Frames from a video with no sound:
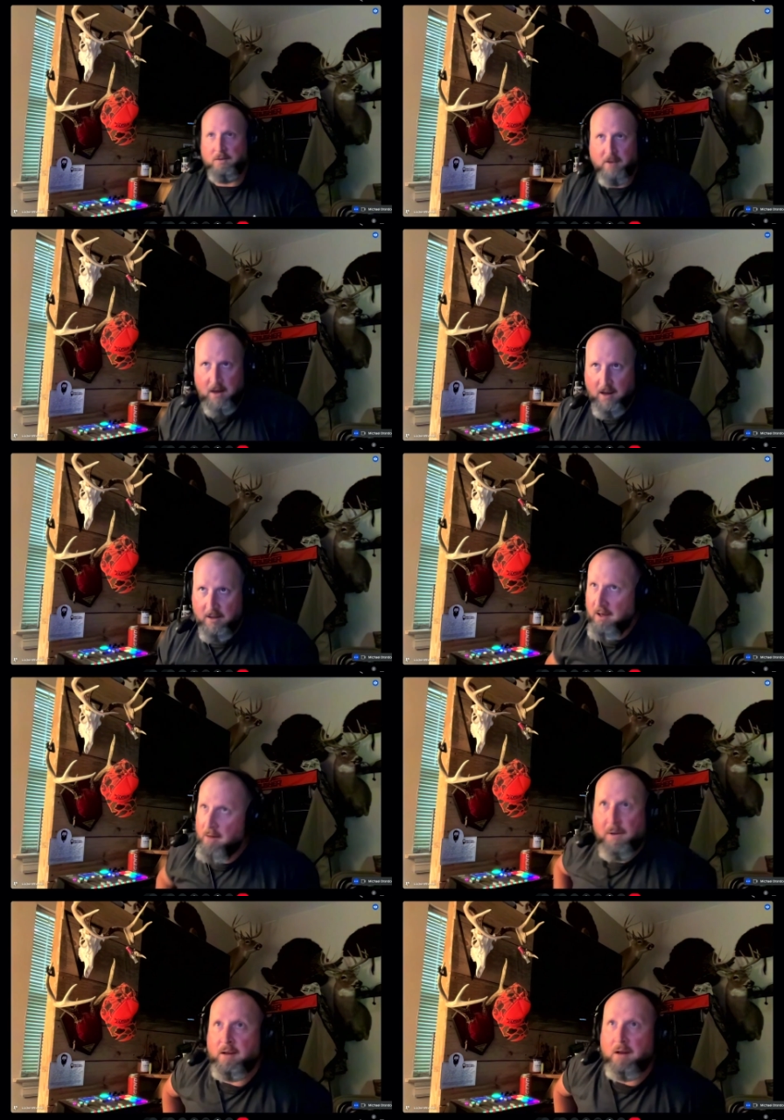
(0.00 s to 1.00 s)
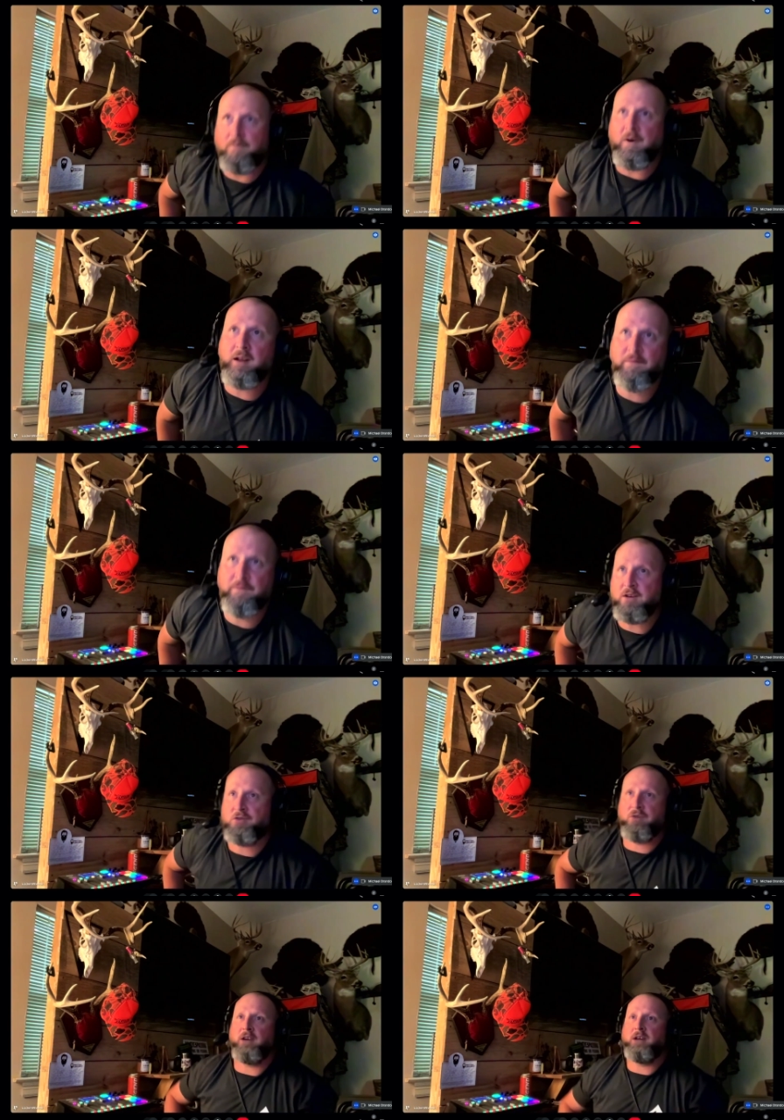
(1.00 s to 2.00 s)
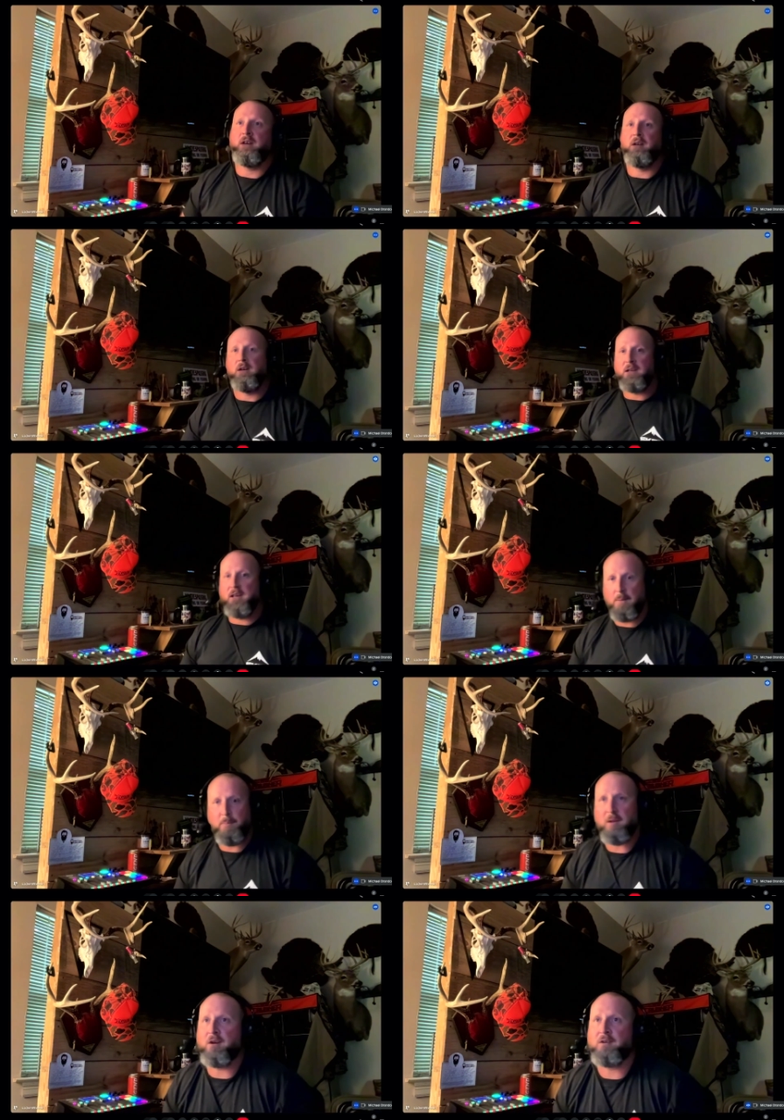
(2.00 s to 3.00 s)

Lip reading: then heck yeah, man, go find that feed tree, get up in there,